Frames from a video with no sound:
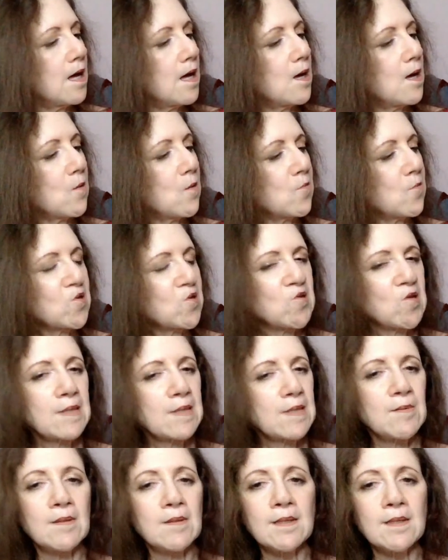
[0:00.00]
which just
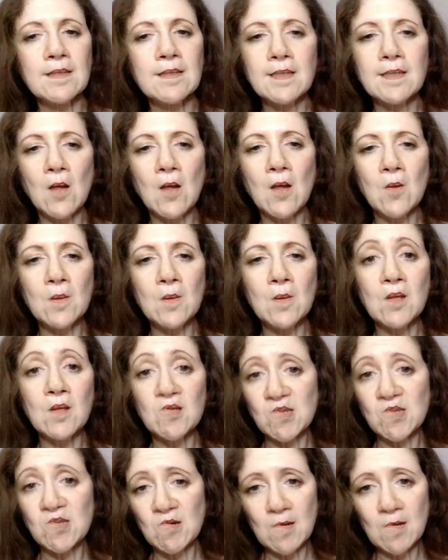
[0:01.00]
feels so
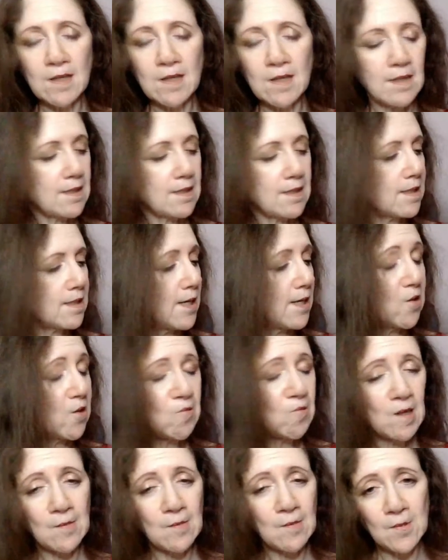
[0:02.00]
luxurious and
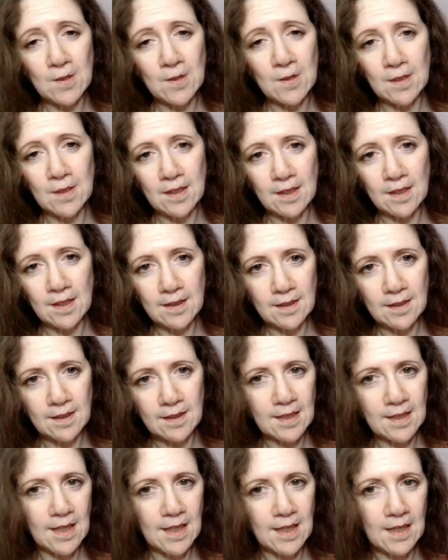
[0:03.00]
incredible against the
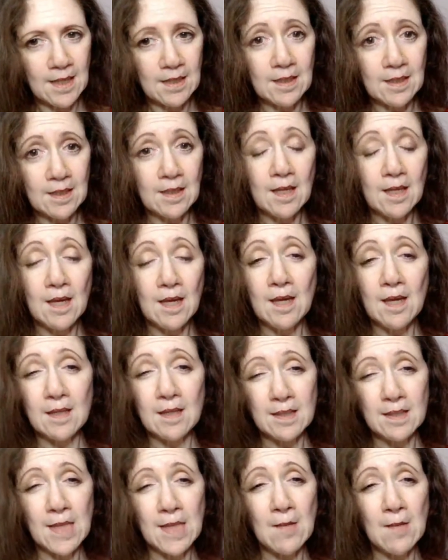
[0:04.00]
skin.
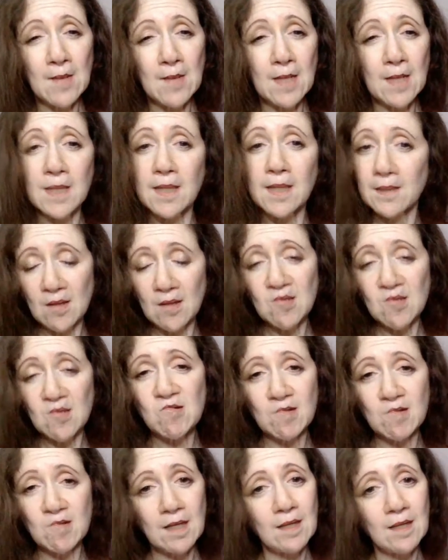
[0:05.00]
Definitely
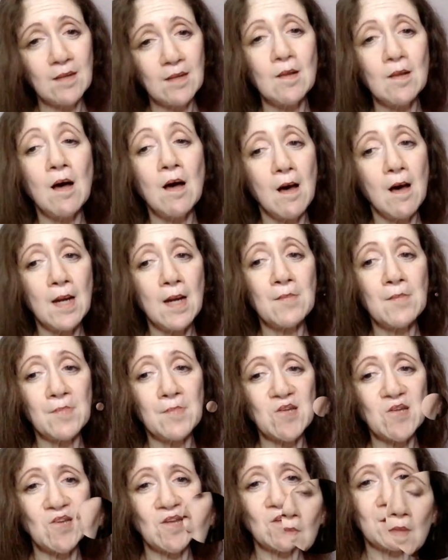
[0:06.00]
luxury on a
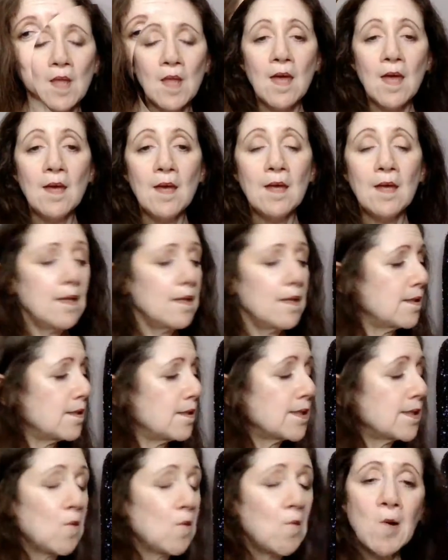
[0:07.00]
budget.
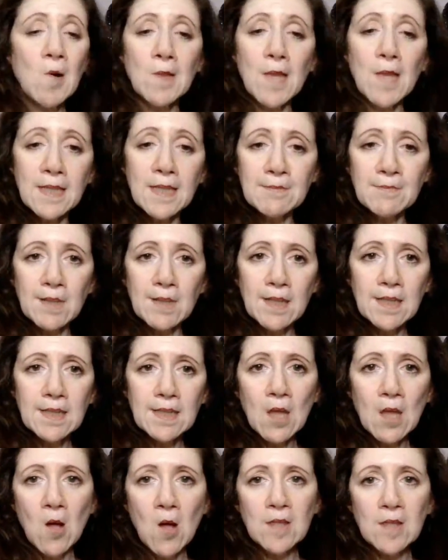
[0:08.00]
So our last piece,
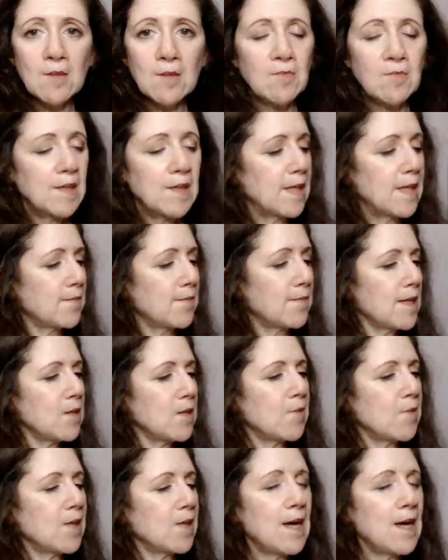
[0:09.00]
also from eBay,
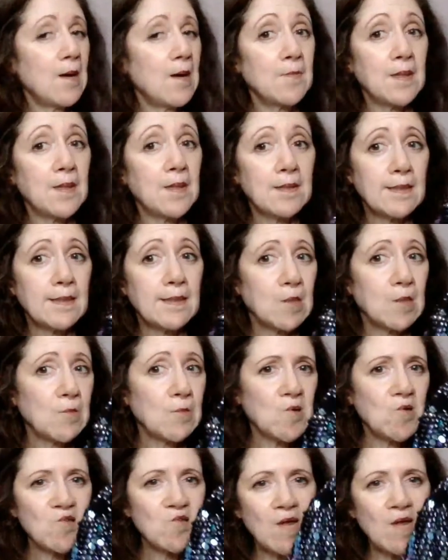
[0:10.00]
we have this
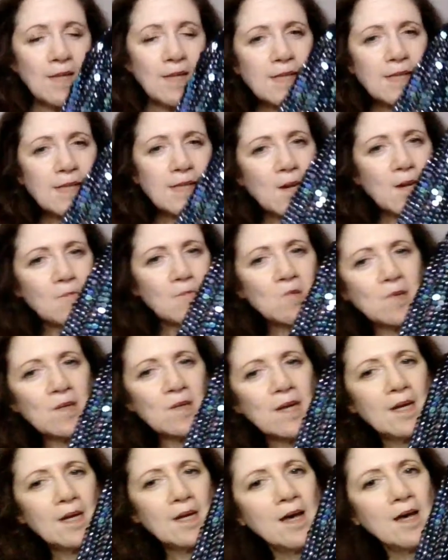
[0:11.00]
super jazzy number
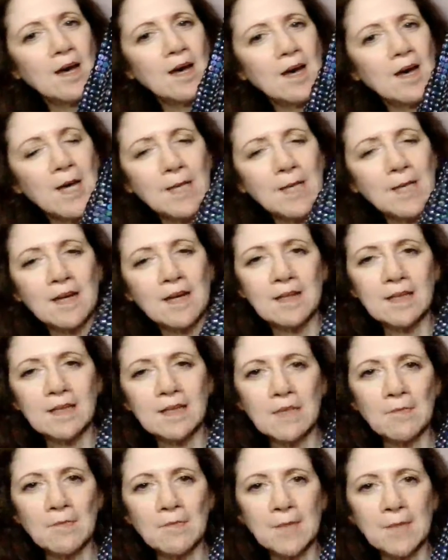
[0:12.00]
that is
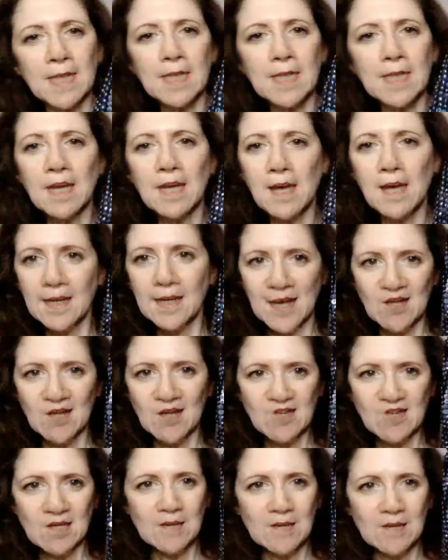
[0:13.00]
completely eye-catching.